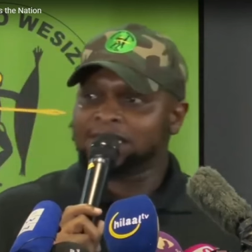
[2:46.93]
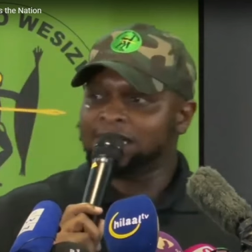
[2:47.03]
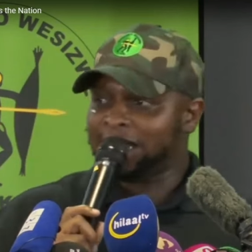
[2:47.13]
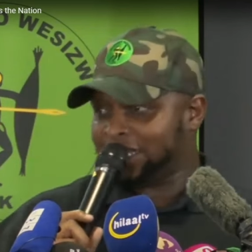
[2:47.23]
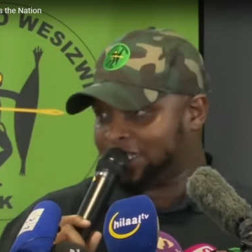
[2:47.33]
In
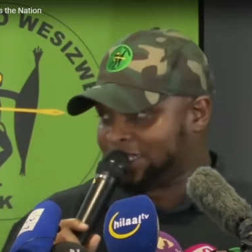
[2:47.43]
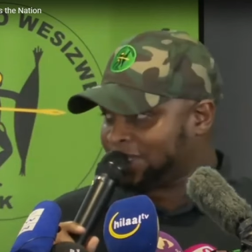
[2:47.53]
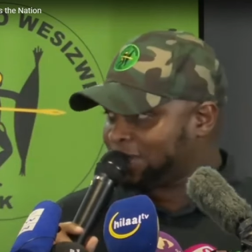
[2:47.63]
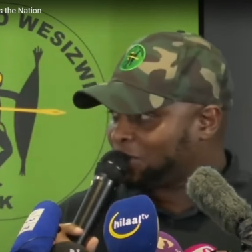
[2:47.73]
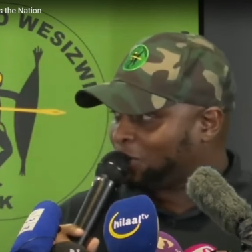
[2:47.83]

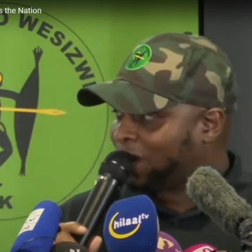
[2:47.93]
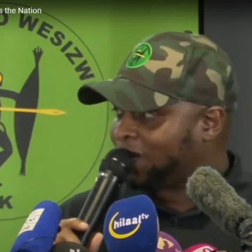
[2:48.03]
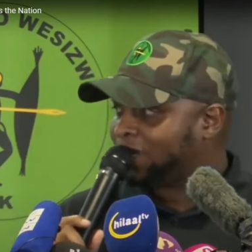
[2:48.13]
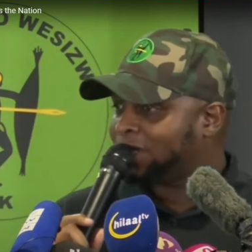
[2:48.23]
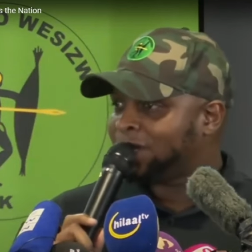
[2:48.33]

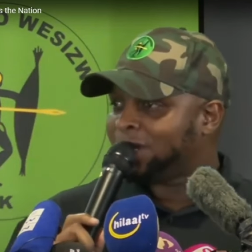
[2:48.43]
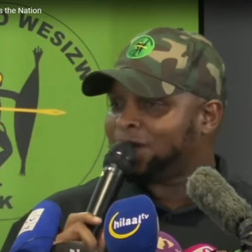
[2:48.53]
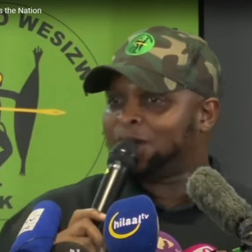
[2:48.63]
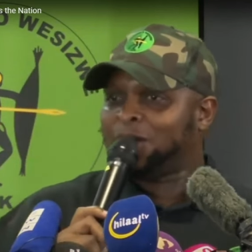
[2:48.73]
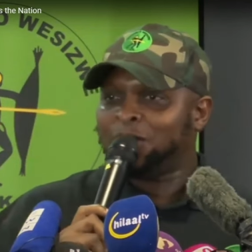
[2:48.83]
1961,
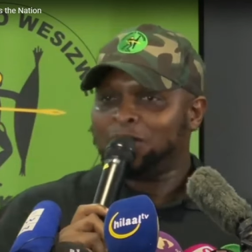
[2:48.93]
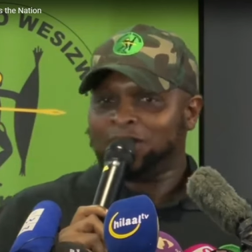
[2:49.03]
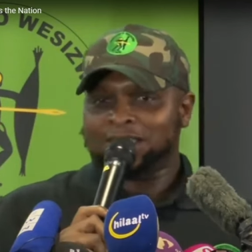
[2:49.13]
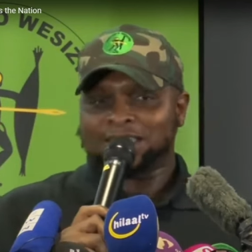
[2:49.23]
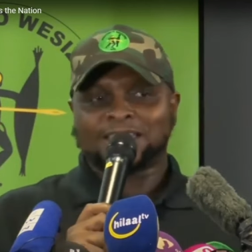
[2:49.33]

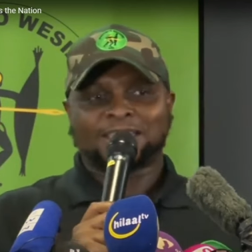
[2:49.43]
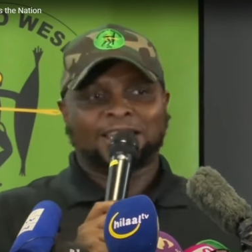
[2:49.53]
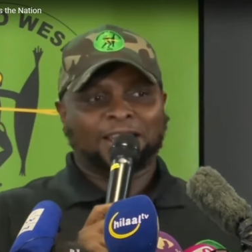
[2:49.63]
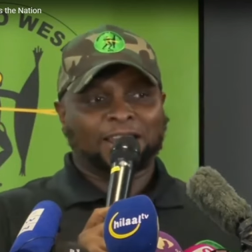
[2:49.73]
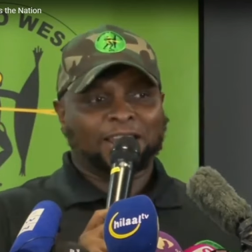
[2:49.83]
on the
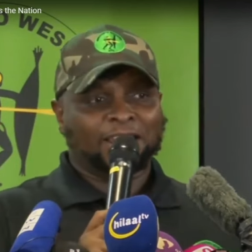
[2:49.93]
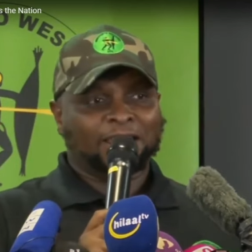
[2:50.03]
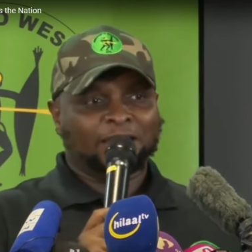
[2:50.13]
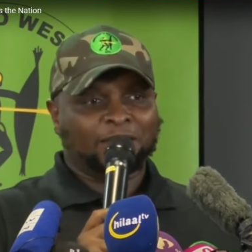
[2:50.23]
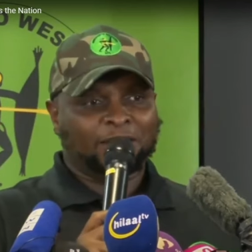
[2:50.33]

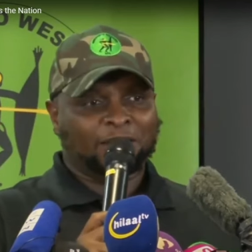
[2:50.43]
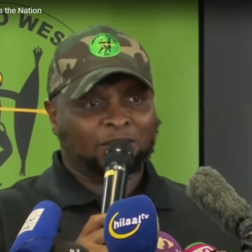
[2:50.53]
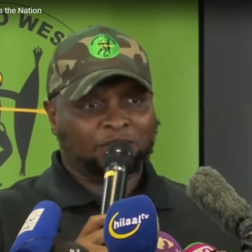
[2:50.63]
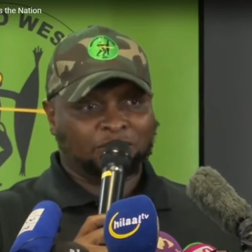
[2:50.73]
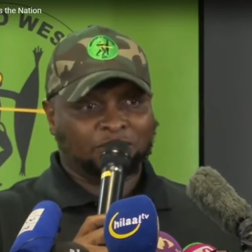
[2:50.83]
16th
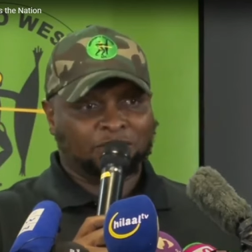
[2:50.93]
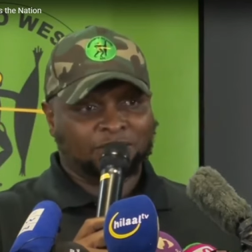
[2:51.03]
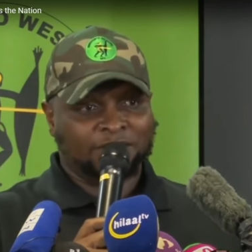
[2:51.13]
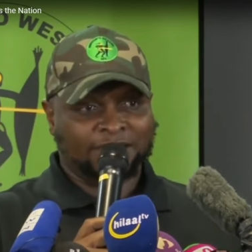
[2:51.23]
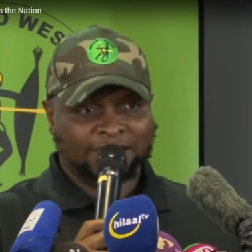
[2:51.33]
of
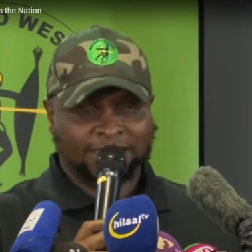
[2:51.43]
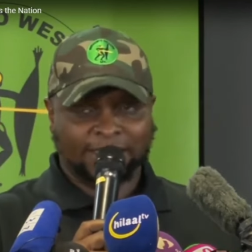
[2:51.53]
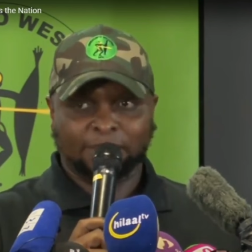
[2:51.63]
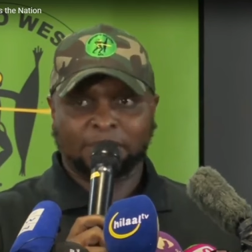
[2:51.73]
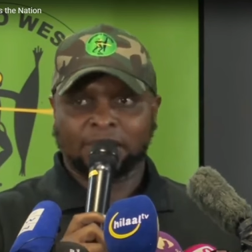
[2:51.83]

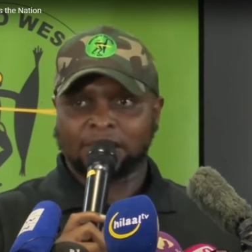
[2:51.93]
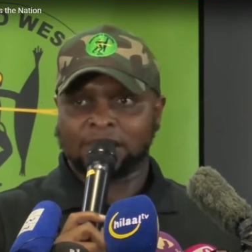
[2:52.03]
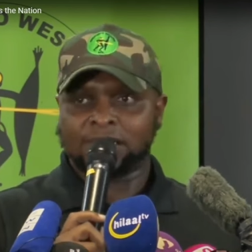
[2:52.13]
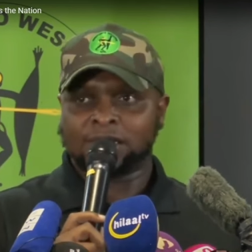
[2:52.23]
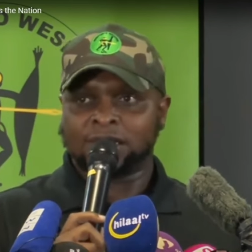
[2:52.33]
December,
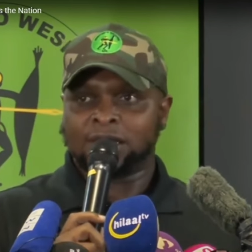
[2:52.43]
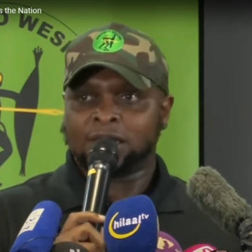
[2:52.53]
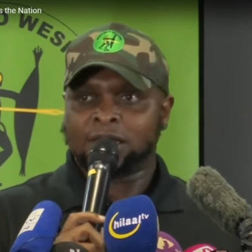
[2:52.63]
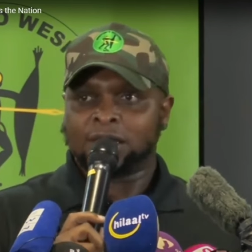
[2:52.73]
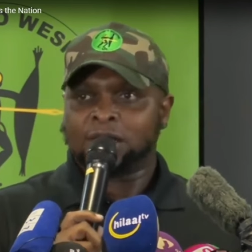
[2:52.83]

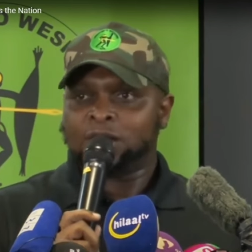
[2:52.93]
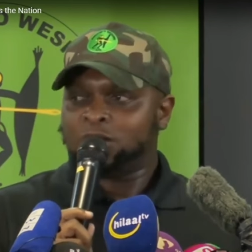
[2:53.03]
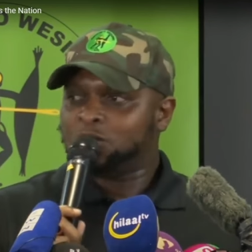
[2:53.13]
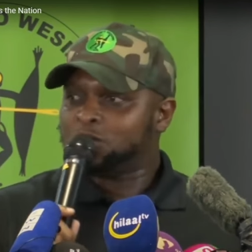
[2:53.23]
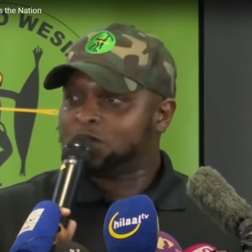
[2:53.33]

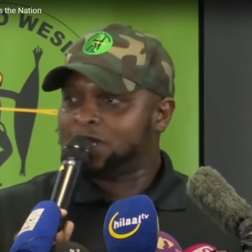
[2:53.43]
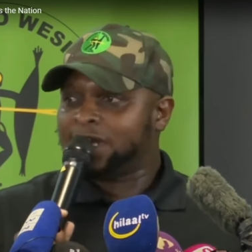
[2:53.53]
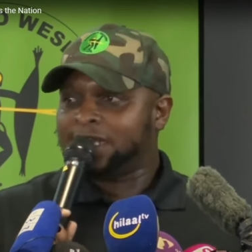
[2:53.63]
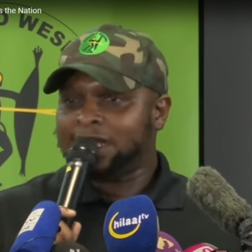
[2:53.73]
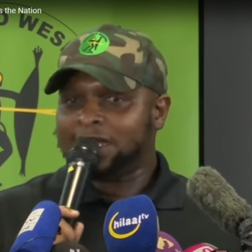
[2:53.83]
to
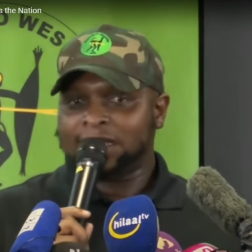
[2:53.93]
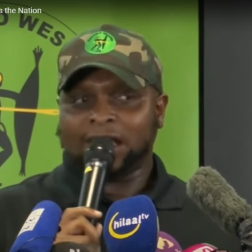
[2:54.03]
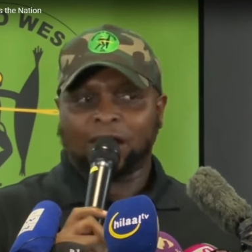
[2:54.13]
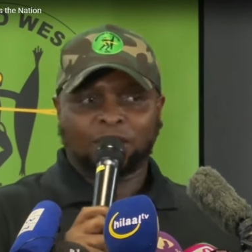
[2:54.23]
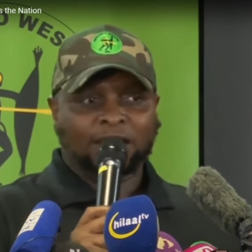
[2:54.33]
say that
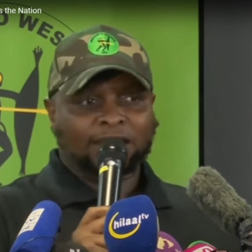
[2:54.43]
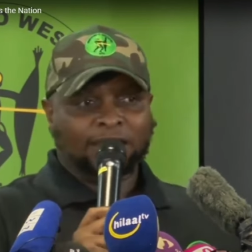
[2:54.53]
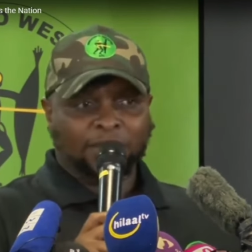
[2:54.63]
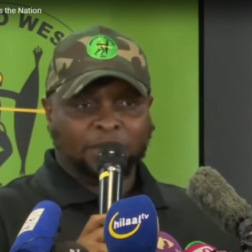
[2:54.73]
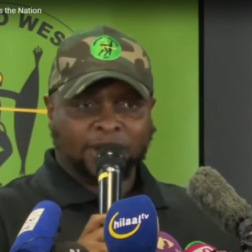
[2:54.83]
now that
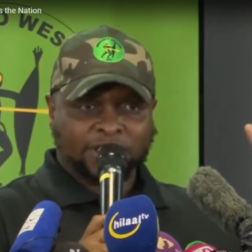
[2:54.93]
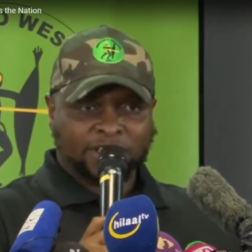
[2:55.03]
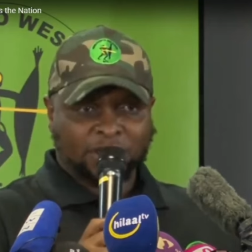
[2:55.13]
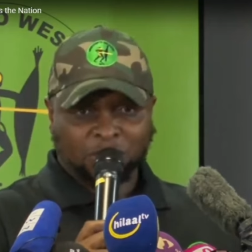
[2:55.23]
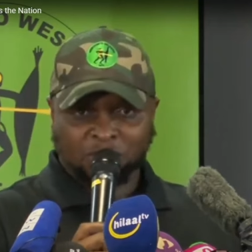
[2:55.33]
the
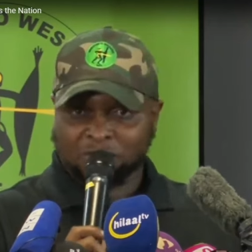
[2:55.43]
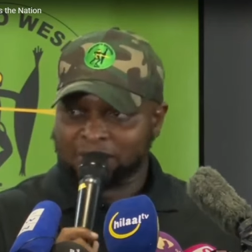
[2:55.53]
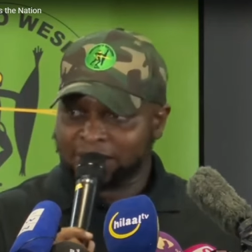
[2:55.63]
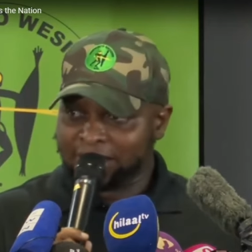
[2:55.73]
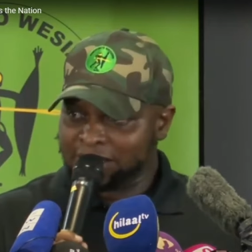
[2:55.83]
liberation
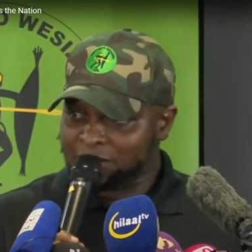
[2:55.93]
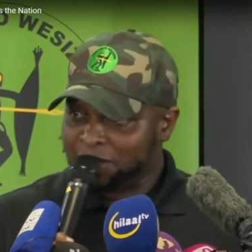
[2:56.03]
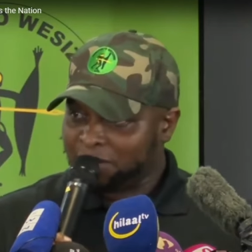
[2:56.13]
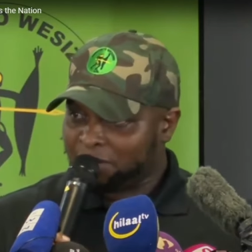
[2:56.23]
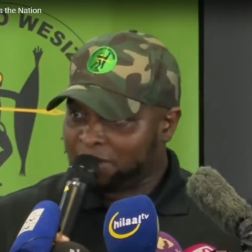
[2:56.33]
movement has
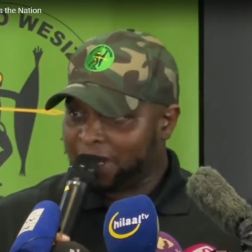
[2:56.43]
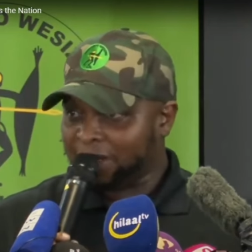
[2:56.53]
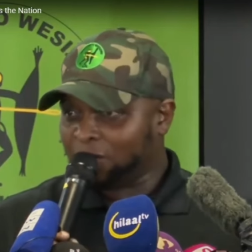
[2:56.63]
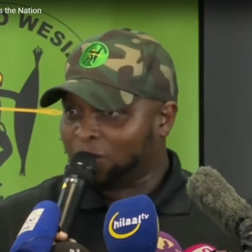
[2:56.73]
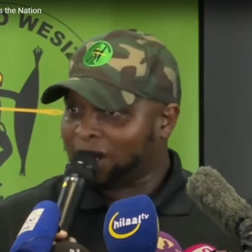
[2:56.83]
been
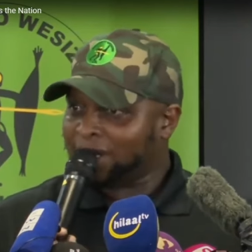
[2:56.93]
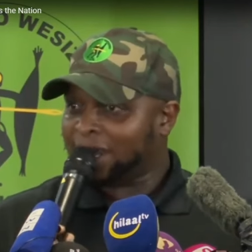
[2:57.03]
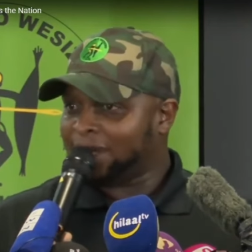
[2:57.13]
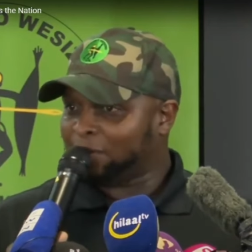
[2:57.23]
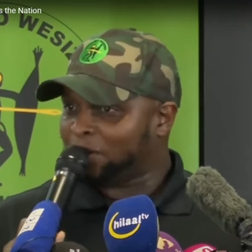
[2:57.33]
banned, what
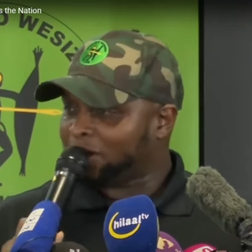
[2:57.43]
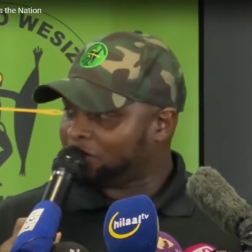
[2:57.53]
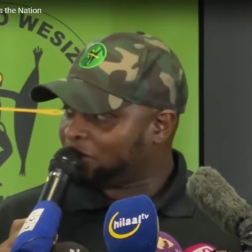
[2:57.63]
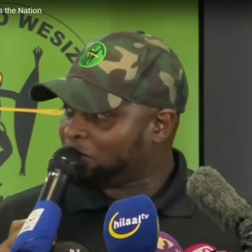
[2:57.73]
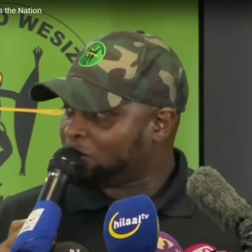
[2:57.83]
other
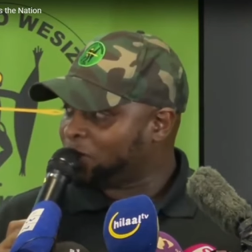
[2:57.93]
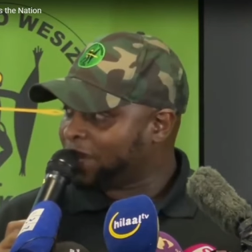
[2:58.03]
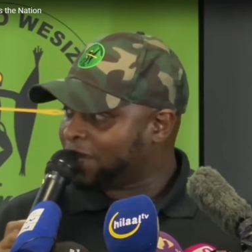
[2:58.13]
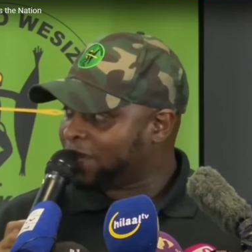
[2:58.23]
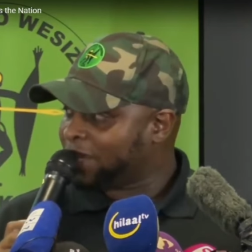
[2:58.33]
platform do it?